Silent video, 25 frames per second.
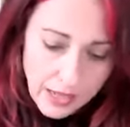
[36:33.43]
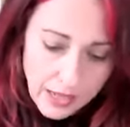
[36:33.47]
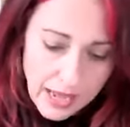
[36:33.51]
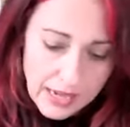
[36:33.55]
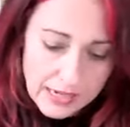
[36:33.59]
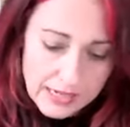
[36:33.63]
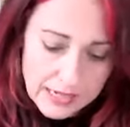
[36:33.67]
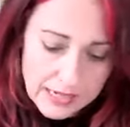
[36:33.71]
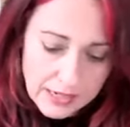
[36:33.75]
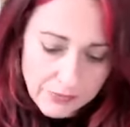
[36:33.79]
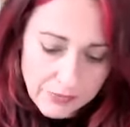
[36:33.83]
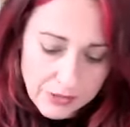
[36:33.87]

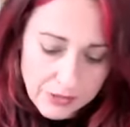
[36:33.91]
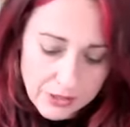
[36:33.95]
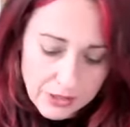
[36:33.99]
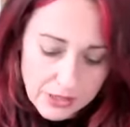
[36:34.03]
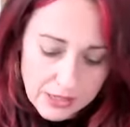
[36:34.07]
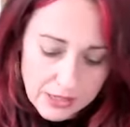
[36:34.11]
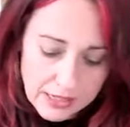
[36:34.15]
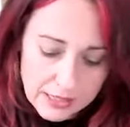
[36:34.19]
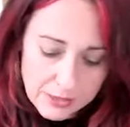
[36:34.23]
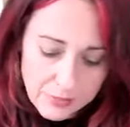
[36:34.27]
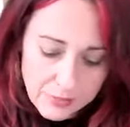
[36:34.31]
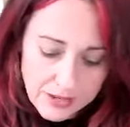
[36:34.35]
and having your
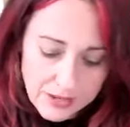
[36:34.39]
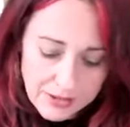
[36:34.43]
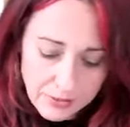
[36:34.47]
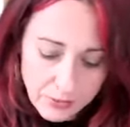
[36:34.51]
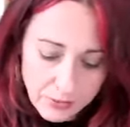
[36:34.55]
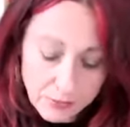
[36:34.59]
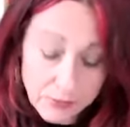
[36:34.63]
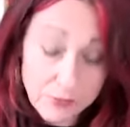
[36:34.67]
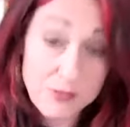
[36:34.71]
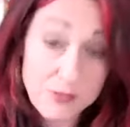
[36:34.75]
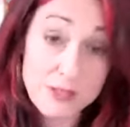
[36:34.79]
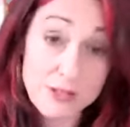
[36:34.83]
needs met
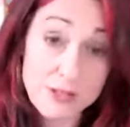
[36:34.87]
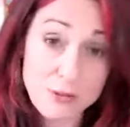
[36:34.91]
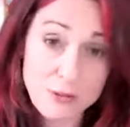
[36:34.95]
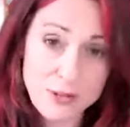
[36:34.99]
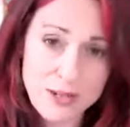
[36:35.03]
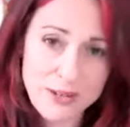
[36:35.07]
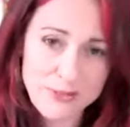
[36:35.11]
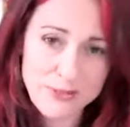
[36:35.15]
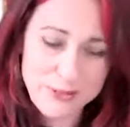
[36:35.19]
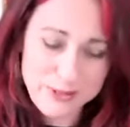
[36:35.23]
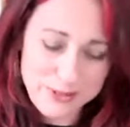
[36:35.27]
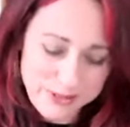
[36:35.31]
on physical
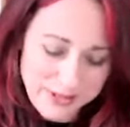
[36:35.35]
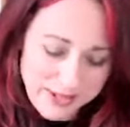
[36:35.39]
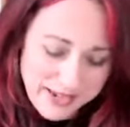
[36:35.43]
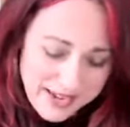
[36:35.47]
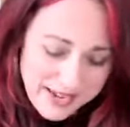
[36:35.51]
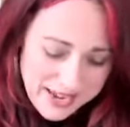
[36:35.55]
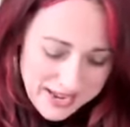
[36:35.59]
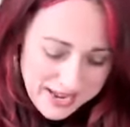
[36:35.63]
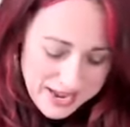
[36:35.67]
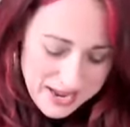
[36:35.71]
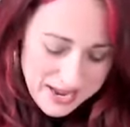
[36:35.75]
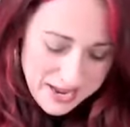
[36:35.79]
levels.
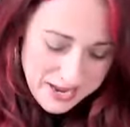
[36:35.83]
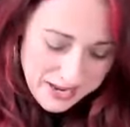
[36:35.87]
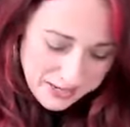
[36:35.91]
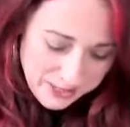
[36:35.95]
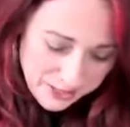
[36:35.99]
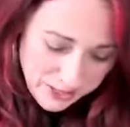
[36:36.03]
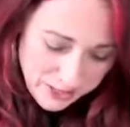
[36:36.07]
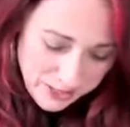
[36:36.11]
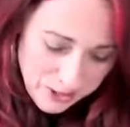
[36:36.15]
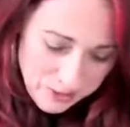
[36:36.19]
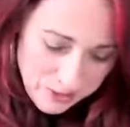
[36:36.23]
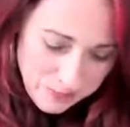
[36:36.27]

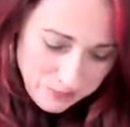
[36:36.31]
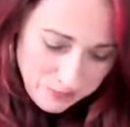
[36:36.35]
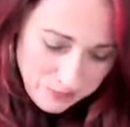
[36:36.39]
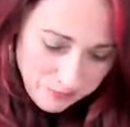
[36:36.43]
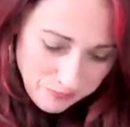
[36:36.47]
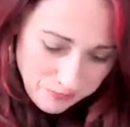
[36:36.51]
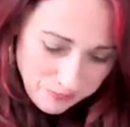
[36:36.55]
So